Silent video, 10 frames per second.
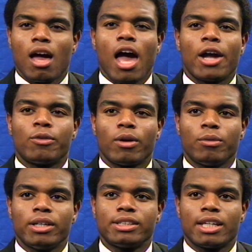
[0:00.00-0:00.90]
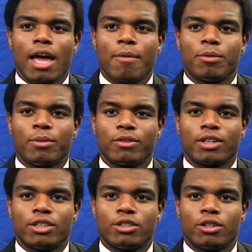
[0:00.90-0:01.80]
A great way to say happy
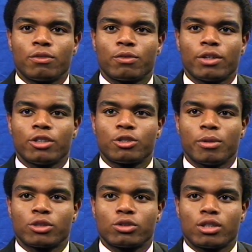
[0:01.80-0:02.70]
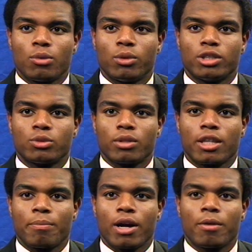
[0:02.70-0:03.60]
birthday to your friend or special someone is with
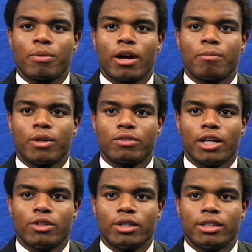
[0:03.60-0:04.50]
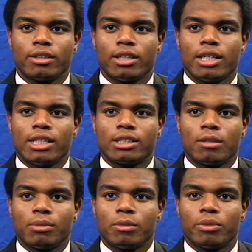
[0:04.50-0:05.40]
a Pirate Pride birthday greeting.
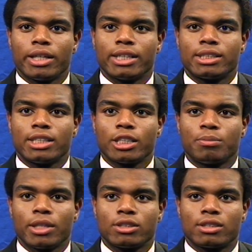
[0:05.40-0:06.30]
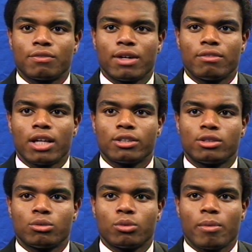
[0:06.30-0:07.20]
Simply bring in six pictures and $5
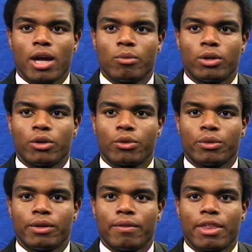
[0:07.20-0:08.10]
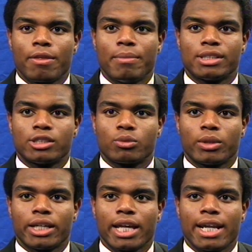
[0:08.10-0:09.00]
to room A103 in the business
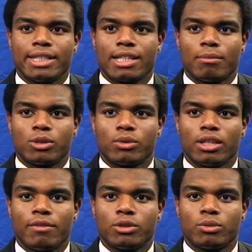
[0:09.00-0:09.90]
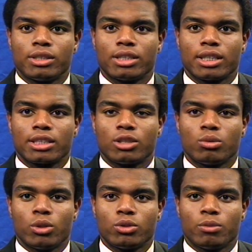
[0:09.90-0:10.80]
wing anytime between 1126 and
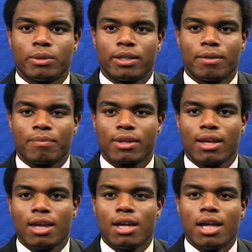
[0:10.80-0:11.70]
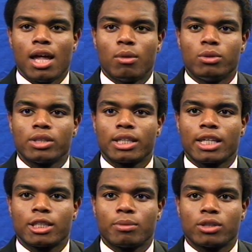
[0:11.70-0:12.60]
202 p.m. And we'll get
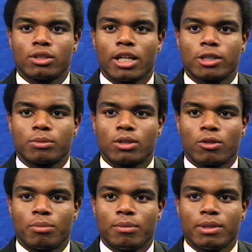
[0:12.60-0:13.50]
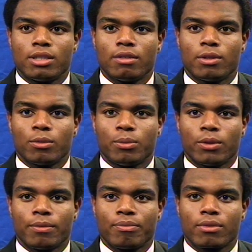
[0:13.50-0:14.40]
that special announcement on the PPTV report.